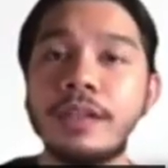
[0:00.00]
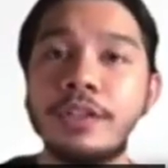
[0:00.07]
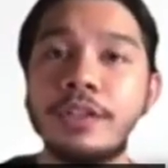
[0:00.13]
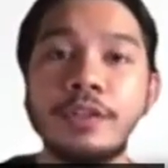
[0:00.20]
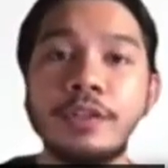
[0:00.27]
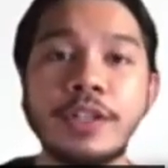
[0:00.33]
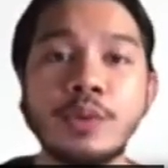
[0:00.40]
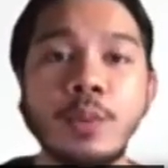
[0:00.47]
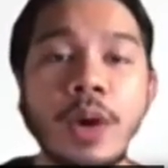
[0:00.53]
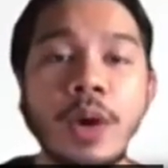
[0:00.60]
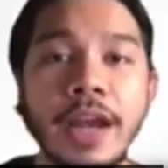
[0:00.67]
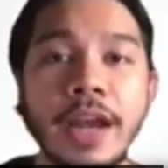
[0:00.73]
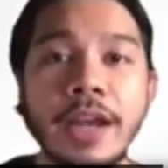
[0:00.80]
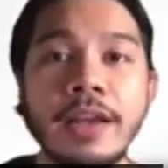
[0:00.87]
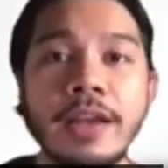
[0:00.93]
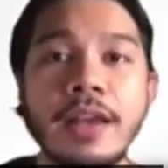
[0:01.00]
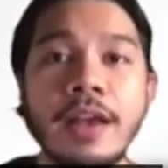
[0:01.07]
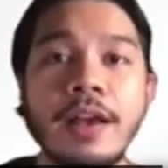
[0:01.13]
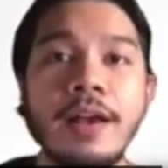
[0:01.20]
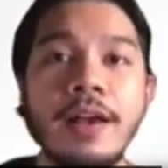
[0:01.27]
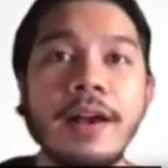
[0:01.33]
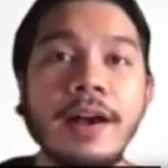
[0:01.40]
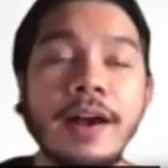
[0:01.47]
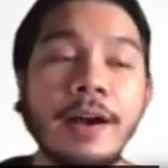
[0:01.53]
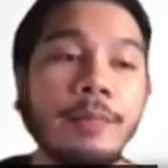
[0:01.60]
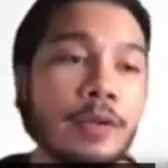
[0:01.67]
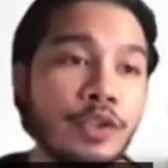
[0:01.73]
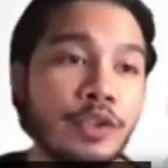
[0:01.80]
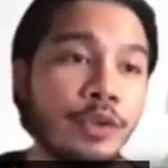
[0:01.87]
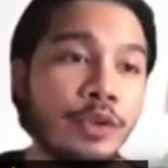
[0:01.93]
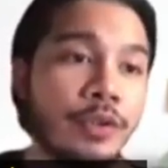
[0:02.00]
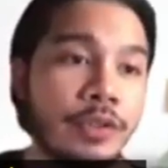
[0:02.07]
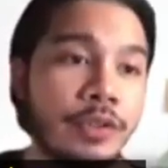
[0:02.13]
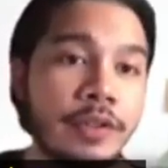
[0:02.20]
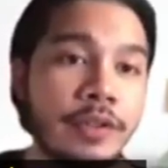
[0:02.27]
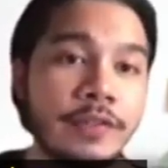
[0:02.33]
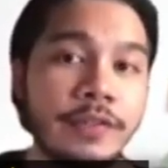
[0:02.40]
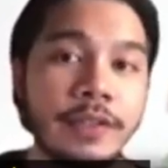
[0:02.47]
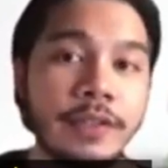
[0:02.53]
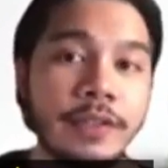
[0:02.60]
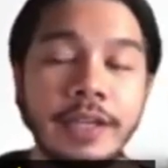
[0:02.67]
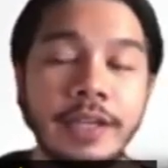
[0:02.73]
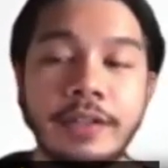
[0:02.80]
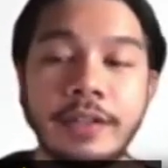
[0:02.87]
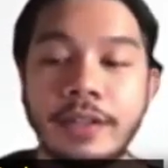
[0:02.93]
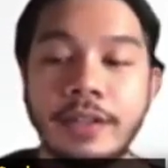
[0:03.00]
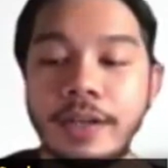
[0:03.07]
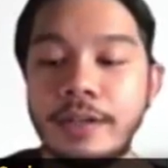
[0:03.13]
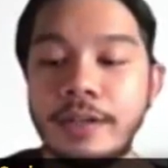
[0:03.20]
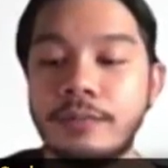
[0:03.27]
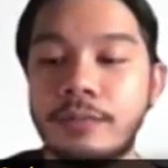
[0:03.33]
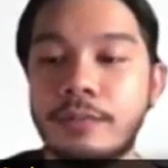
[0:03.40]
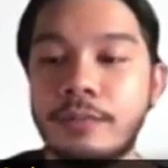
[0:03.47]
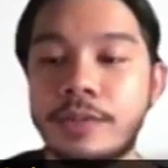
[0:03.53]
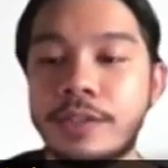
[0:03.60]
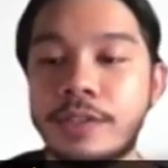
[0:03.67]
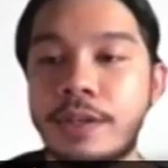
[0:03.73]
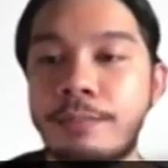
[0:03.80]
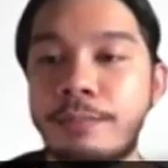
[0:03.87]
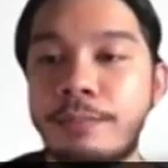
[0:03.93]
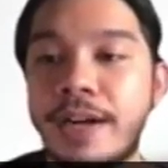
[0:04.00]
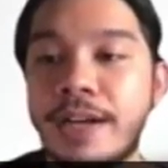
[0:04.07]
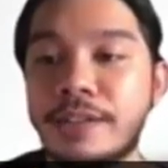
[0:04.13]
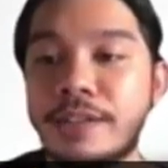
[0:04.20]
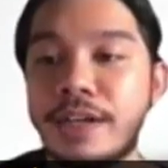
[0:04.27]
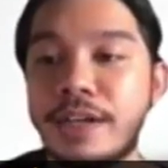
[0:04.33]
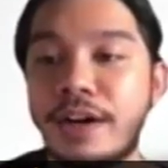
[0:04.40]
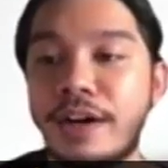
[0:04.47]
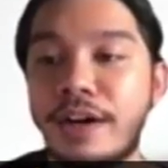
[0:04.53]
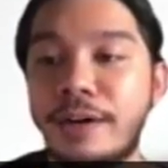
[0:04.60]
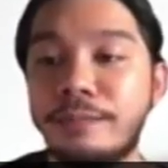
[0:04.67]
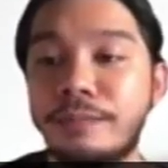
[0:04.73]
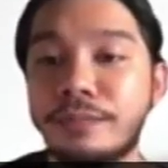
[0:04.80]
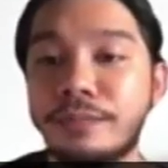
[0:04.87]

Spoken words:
That's why I'll show you in the next slide that some brands are